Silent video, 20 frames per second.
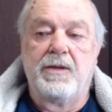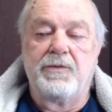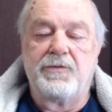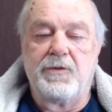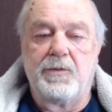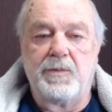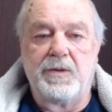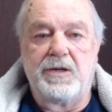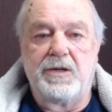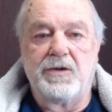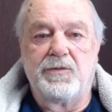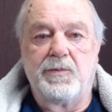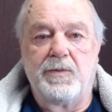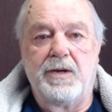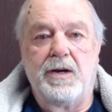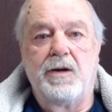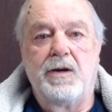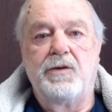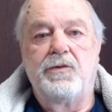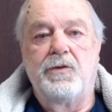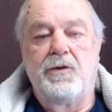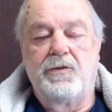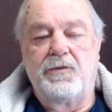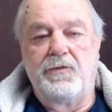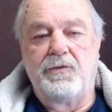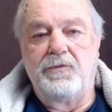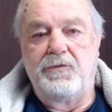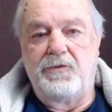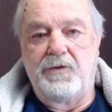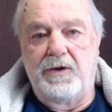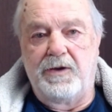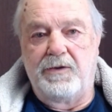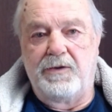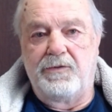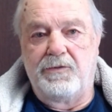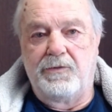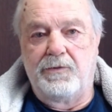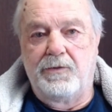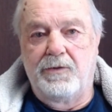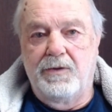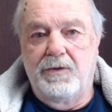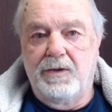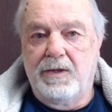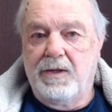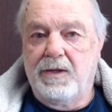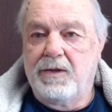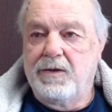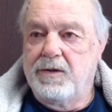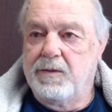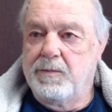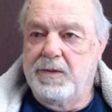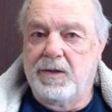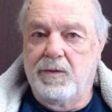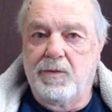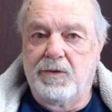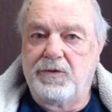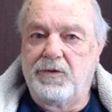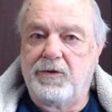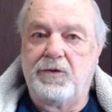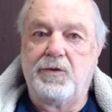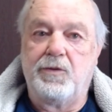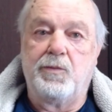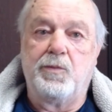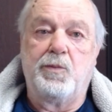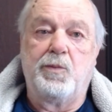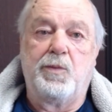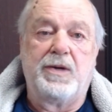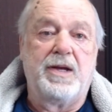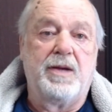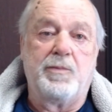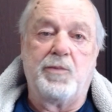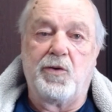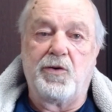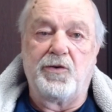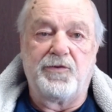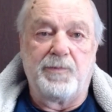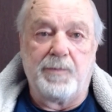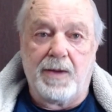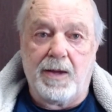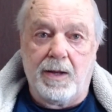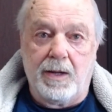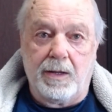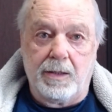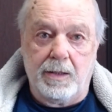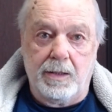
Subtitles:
So because we are trucks and sheds, no matter what you do, we got more smog.